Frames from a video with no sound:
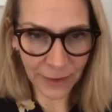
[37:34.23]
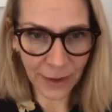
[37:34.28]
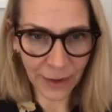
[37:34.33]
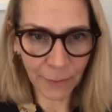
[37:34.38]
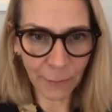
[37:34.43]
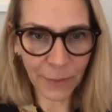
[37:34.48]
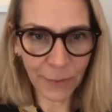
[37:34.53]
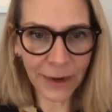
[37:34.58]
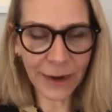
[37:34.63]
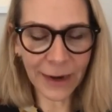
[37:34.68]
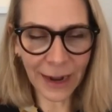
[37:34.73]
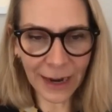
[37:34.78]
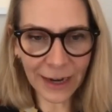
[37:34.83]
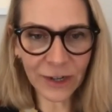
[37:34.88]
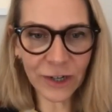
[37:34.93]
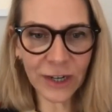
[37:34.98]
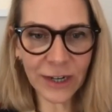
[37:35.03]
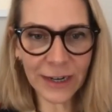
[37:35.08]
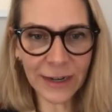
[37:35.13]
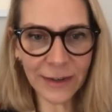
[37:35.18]
but it
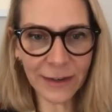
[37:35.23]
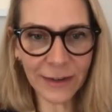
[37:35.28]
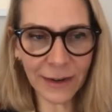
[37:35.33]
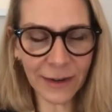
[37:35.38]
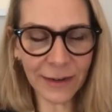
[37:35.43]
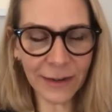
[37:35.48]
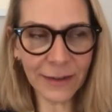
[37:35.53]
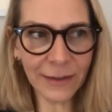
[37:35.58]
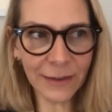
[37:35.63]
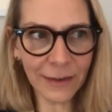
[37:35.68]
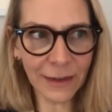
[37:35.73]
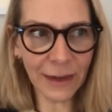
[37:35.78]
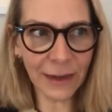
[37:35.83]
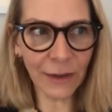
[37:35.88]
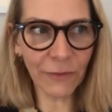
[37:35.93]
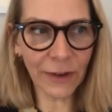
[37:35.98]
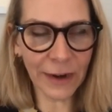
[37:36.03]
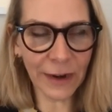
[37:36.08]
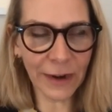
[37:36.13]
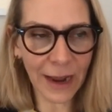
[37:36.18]
actually does
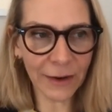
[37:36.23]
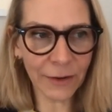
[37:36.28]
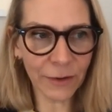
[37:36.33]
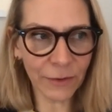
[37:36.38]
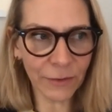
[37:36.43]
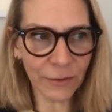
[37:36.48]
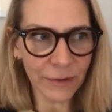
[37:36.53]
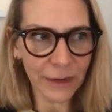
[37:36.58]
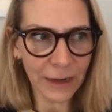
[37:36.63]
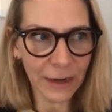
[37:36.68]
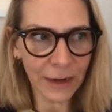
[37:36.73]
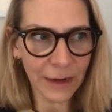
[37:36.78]
give an adult,